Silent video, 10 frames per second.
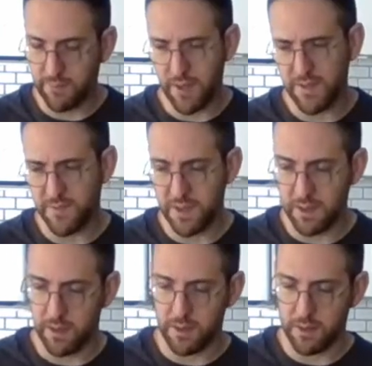Plus with
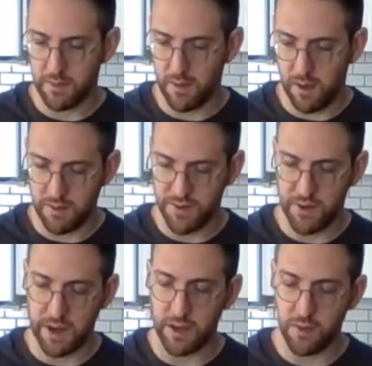the long
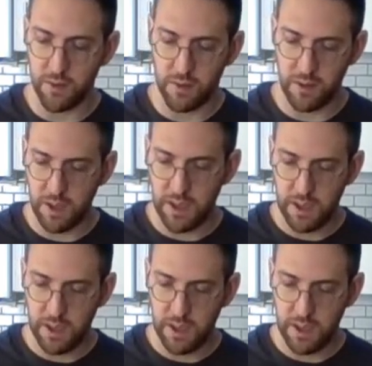stringy noodle,